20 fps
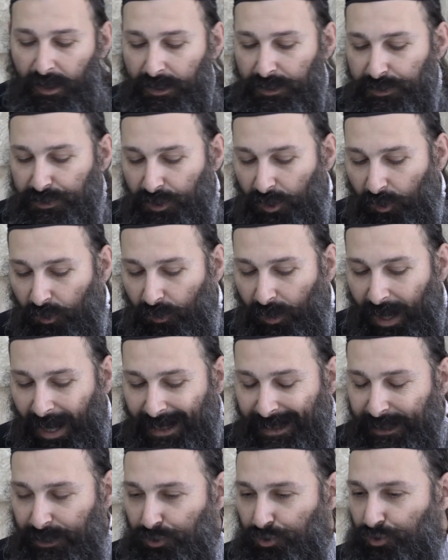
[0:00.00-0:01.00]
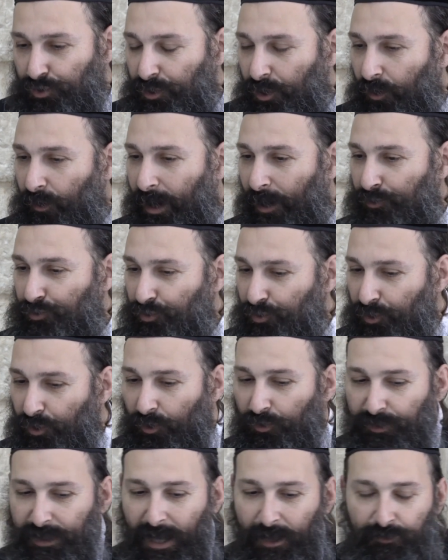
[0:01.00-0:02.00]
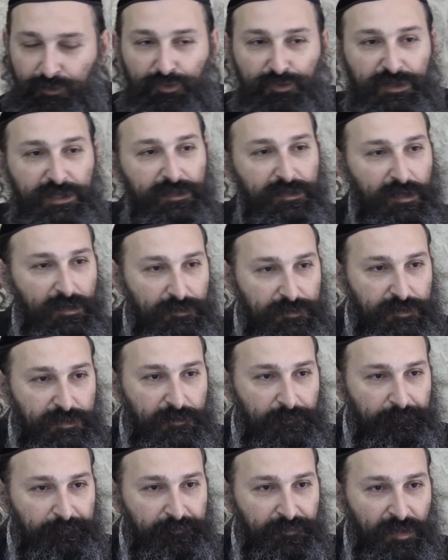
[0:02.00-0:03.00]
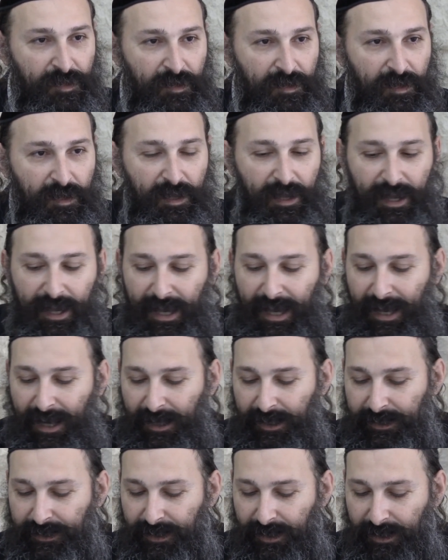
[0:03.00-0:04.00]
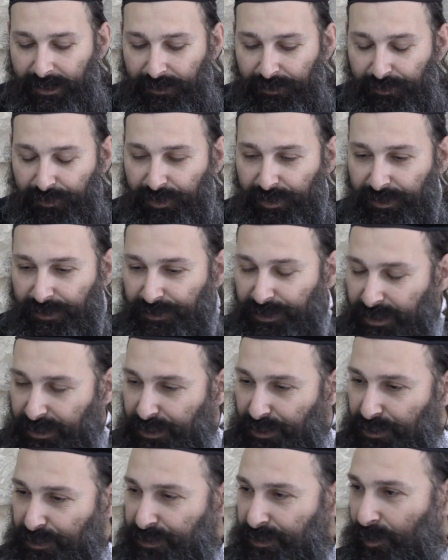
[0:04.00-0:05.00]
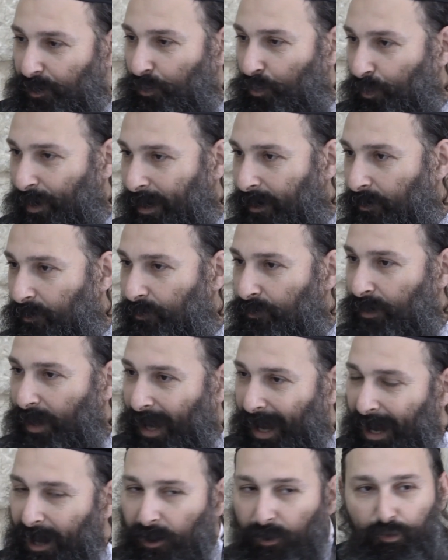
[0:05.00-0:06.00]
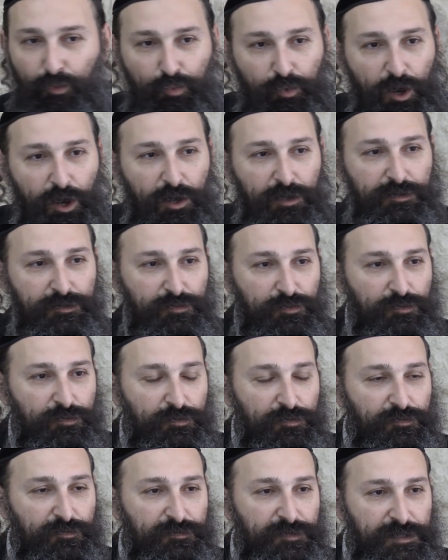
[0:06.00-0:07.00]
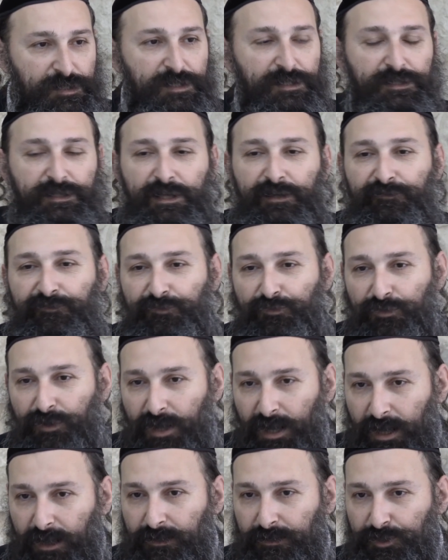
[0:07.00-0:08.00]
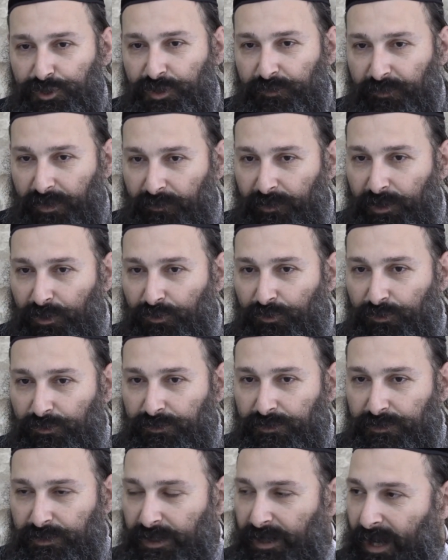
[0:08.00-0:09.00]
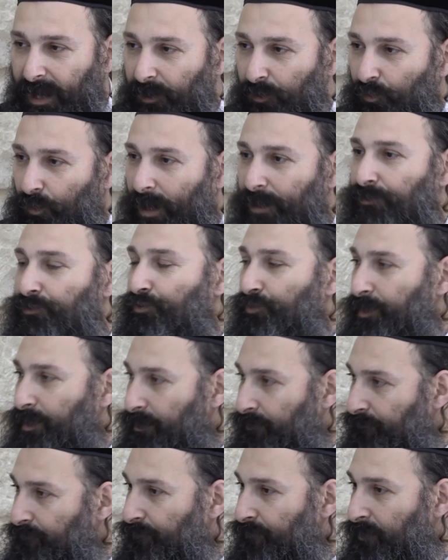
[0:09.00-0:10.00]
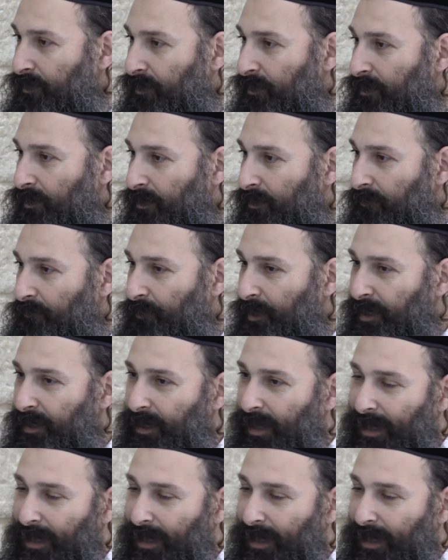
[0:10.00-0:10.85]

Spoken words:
So I need to know how to go down to details. And the details are where, how, what, who. This is the gevurah sheba malchut, that I want to give. But it